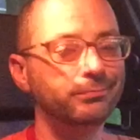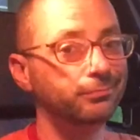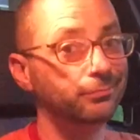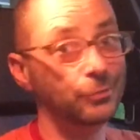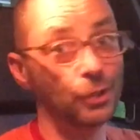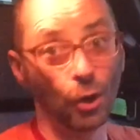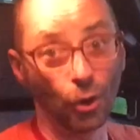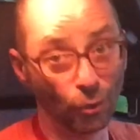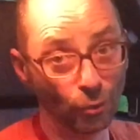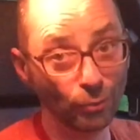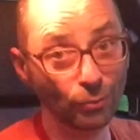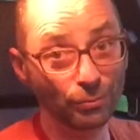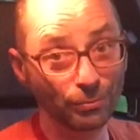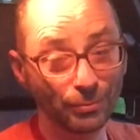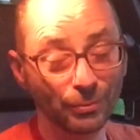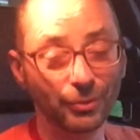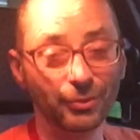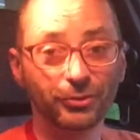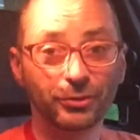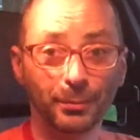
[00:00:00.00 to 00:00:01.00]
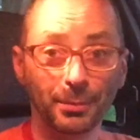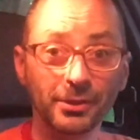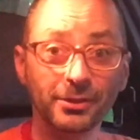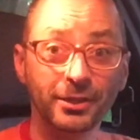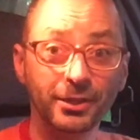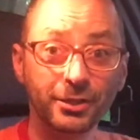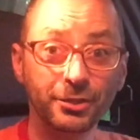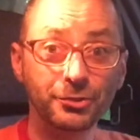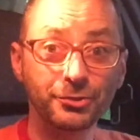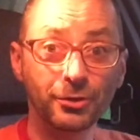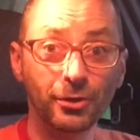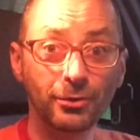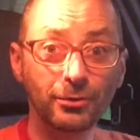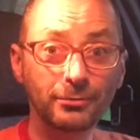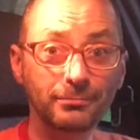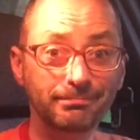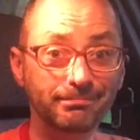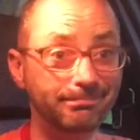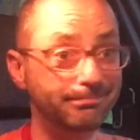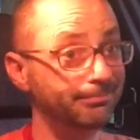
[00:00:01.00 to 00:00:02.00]
No. Stability
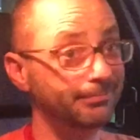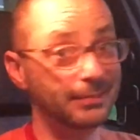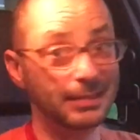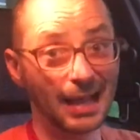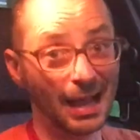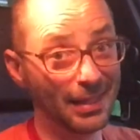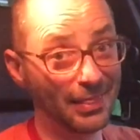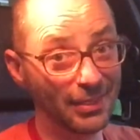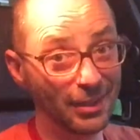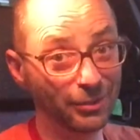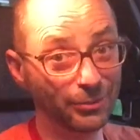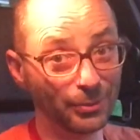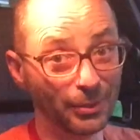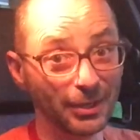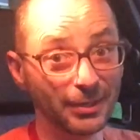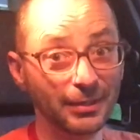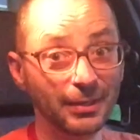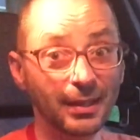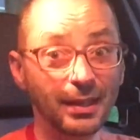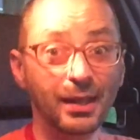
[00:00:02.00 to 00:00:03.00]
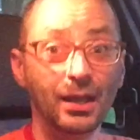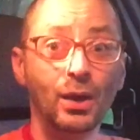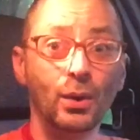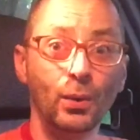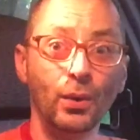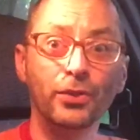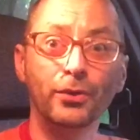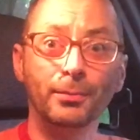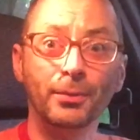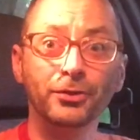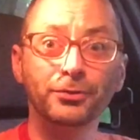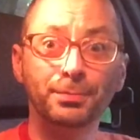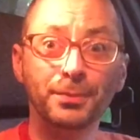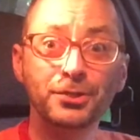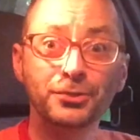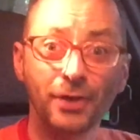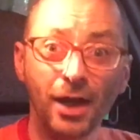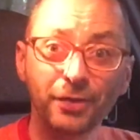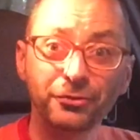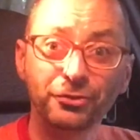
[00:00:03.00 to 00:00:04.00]
control? Not in this one. Well, there must
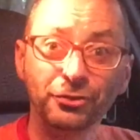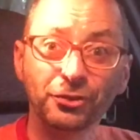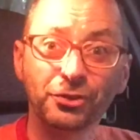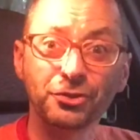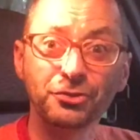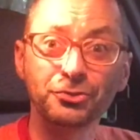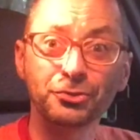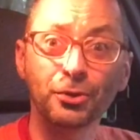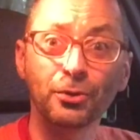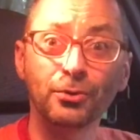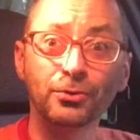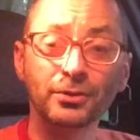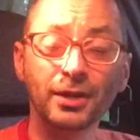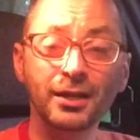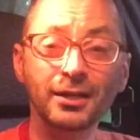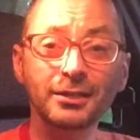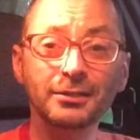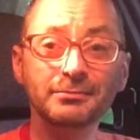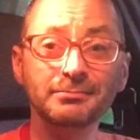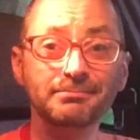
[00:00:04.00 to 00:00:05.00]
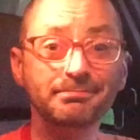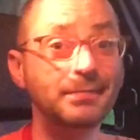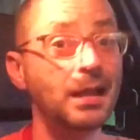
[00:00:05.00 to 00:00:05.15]
be traction control, right?